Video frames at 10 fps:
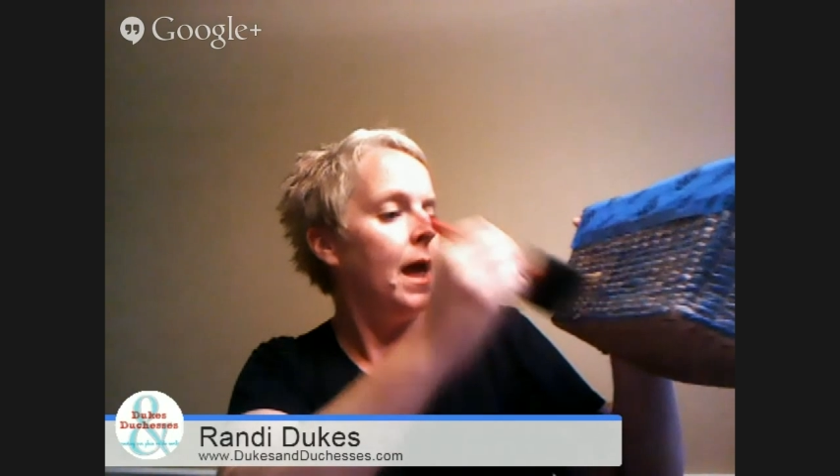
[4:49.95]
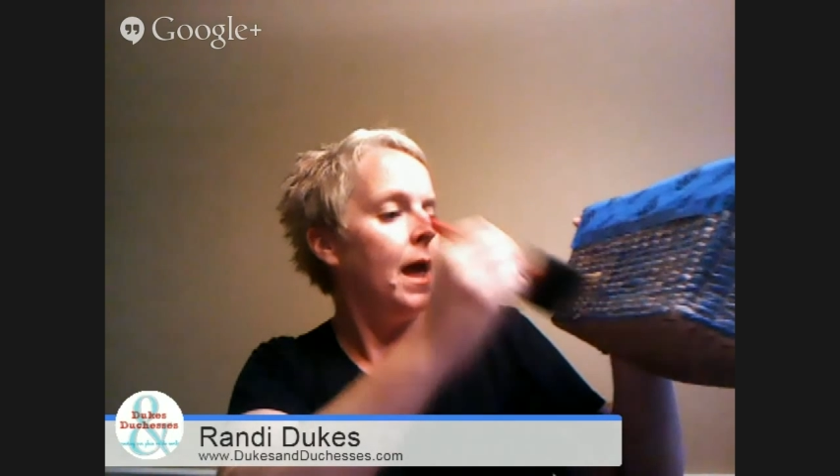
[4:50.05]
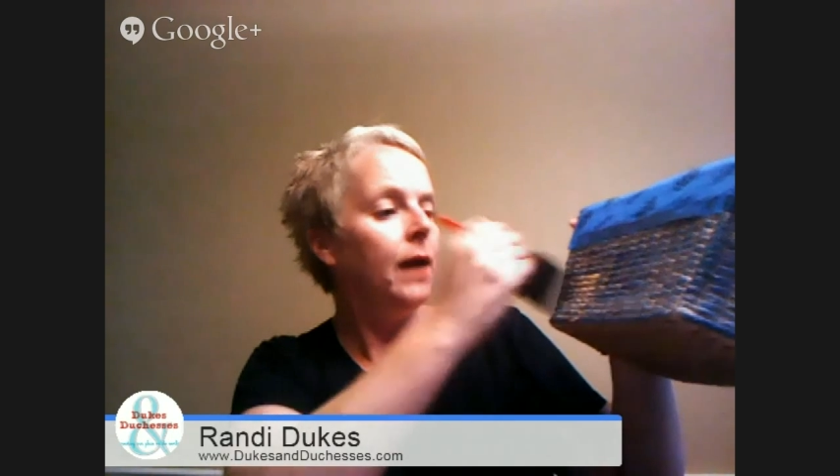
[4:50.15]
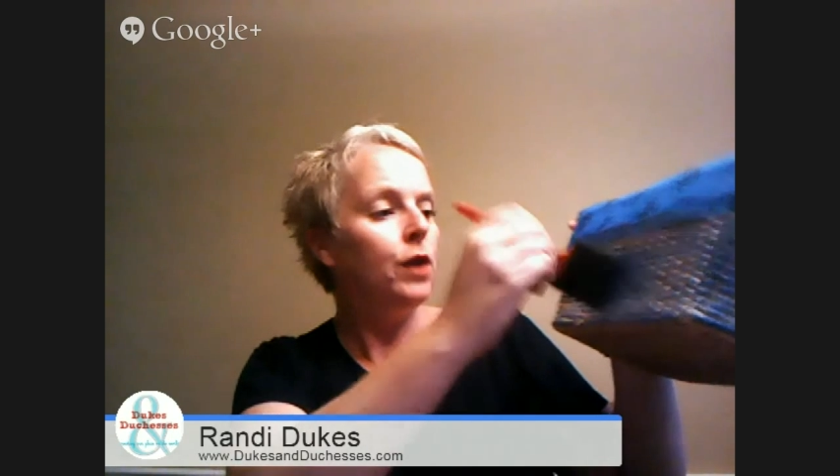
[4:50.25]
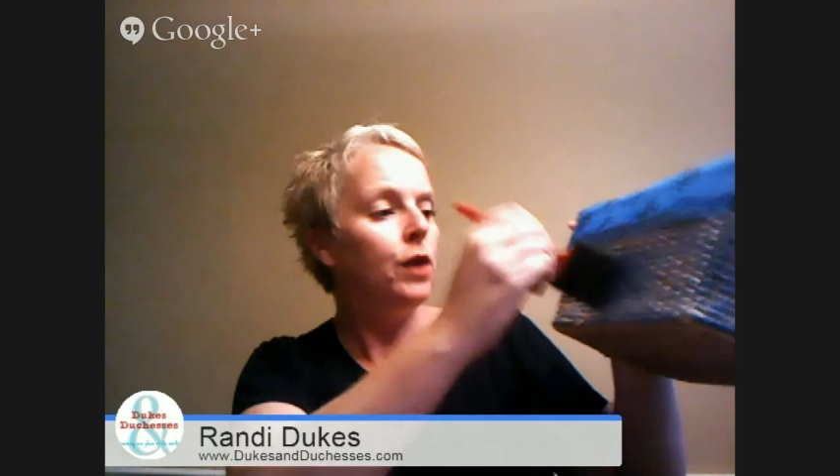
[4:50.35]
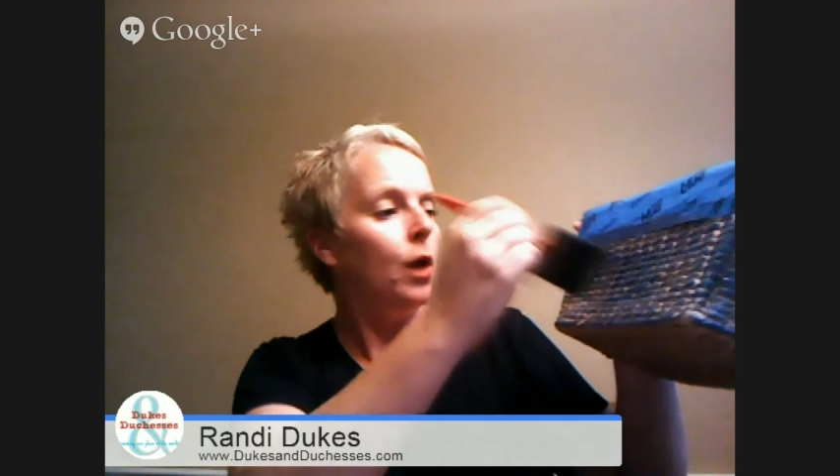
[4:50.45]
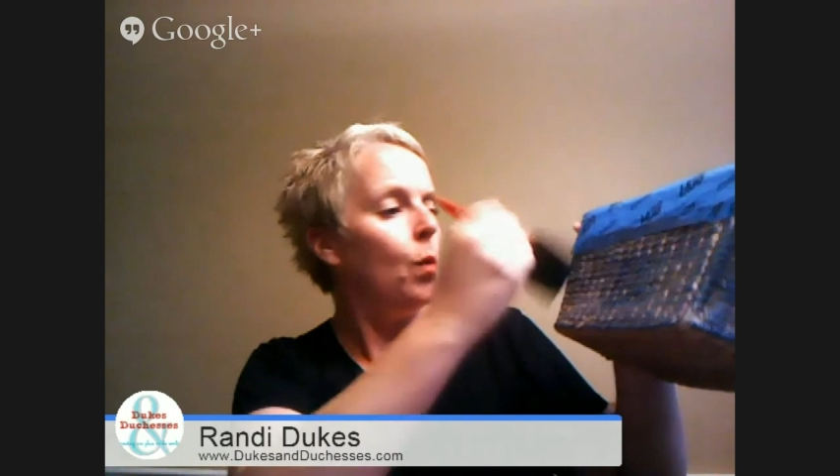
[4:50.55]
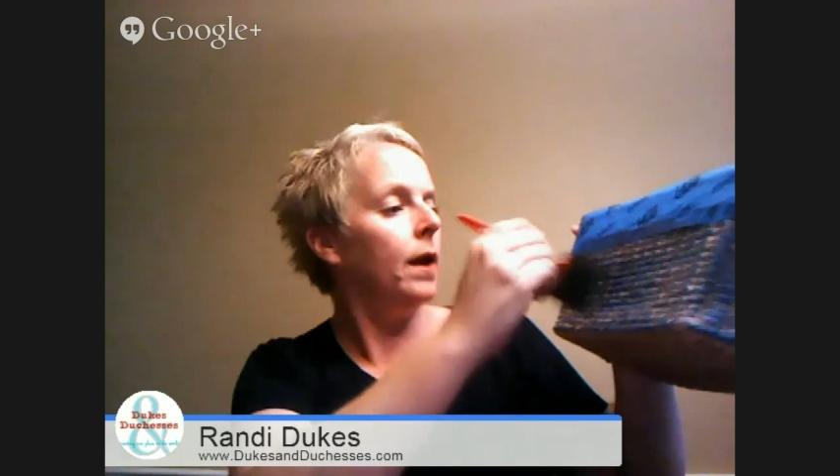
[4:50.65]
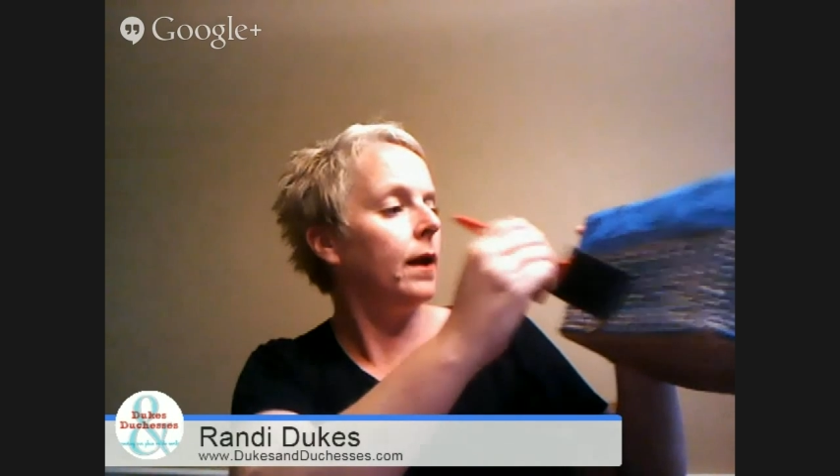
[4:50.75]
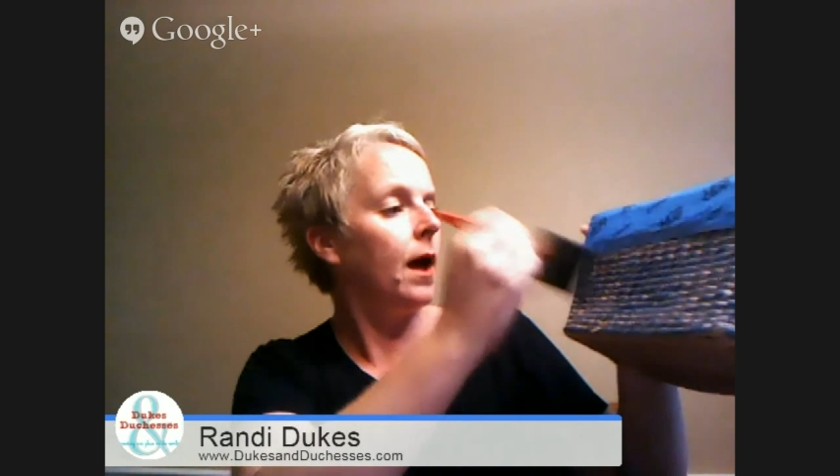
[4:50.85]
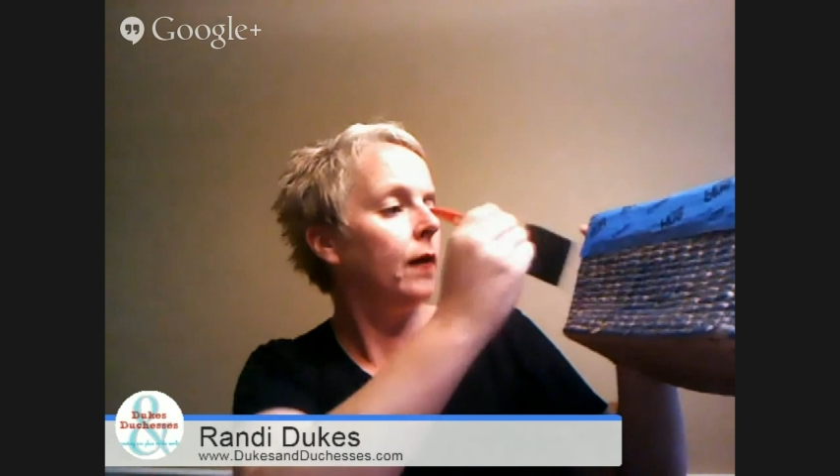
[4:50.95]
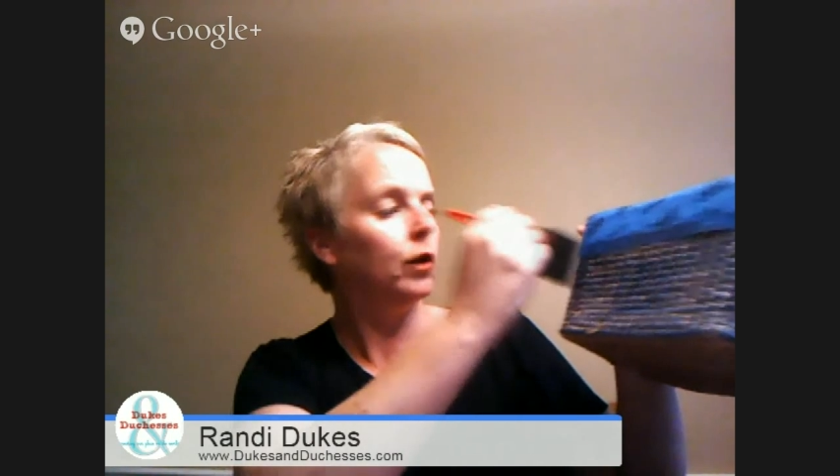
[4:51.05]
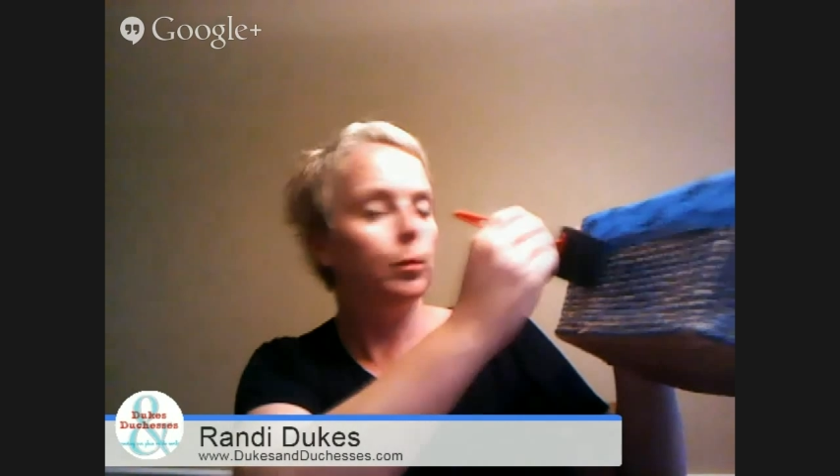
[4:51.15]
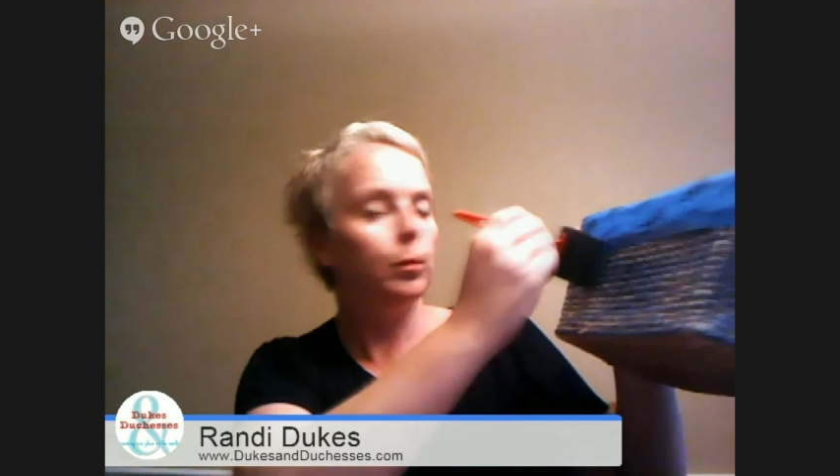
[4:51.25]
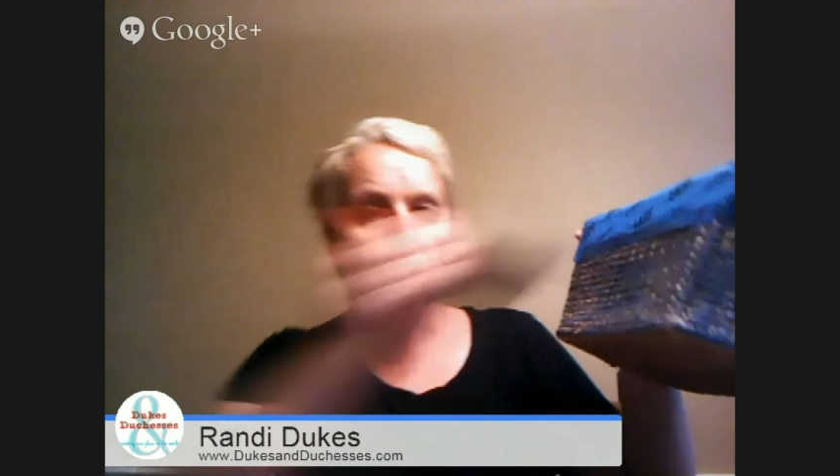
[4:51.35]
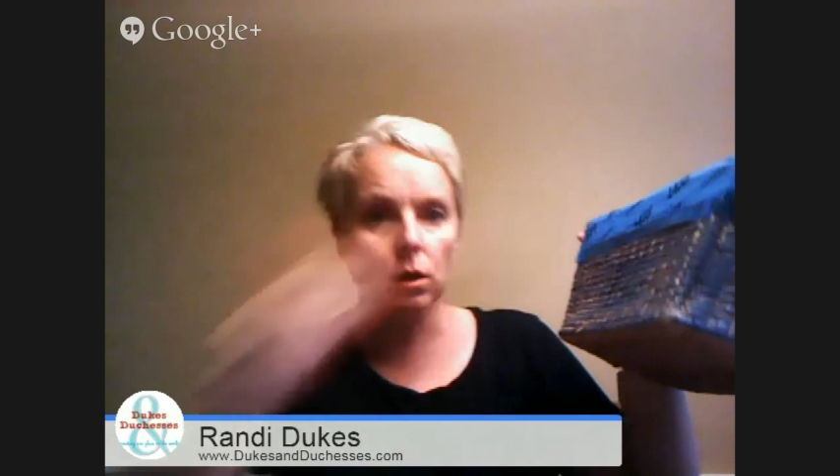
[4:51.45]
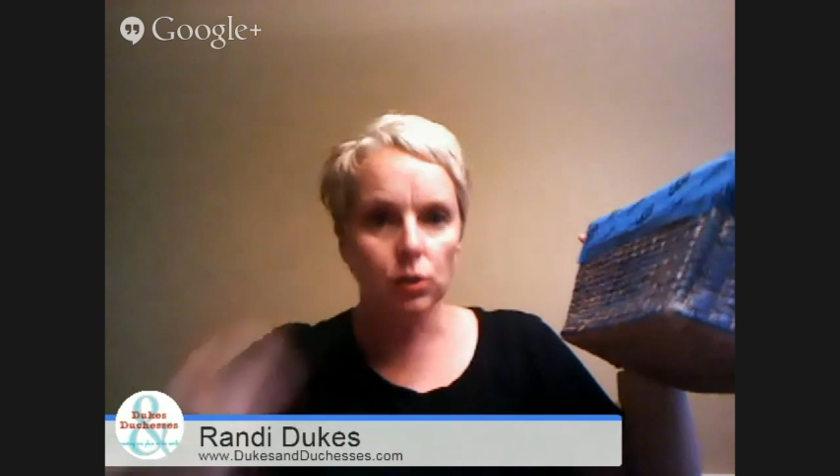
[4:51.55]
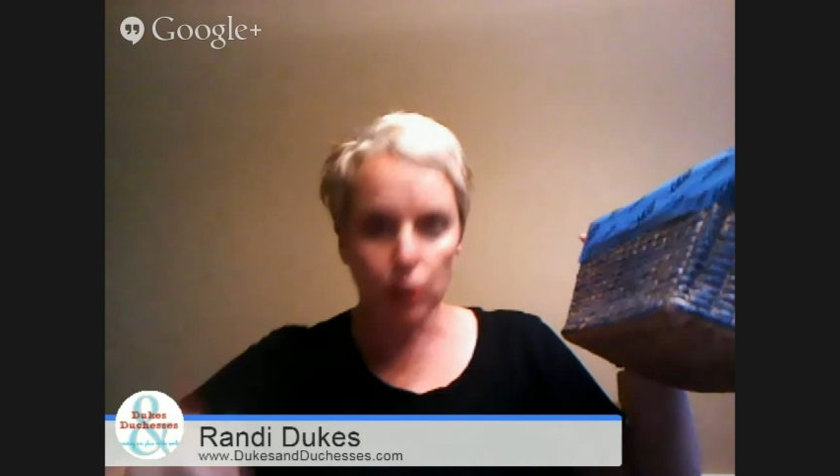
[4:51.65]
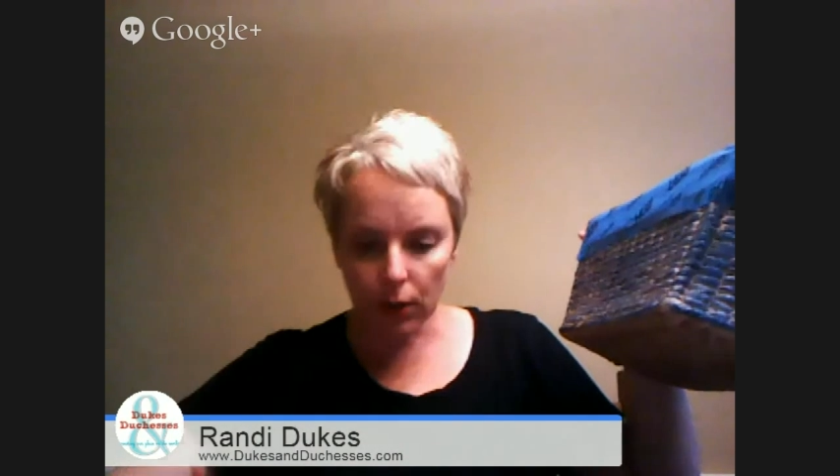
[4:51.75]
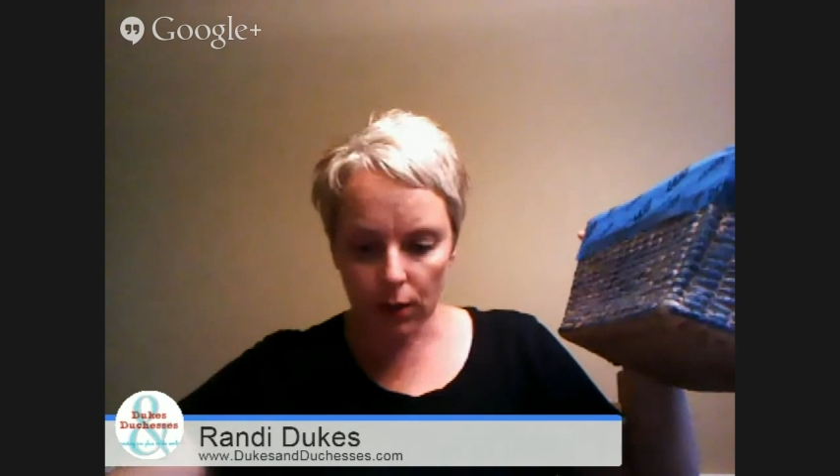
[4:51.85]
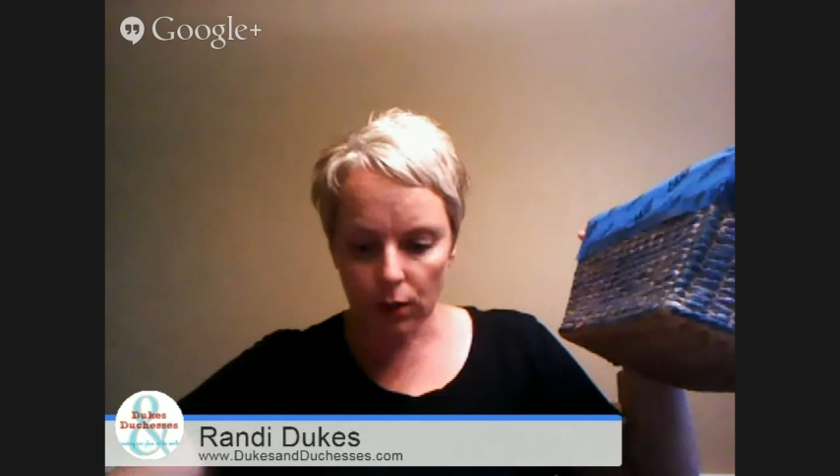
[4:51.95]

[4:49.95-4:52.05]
And if you don't want a color blocked look,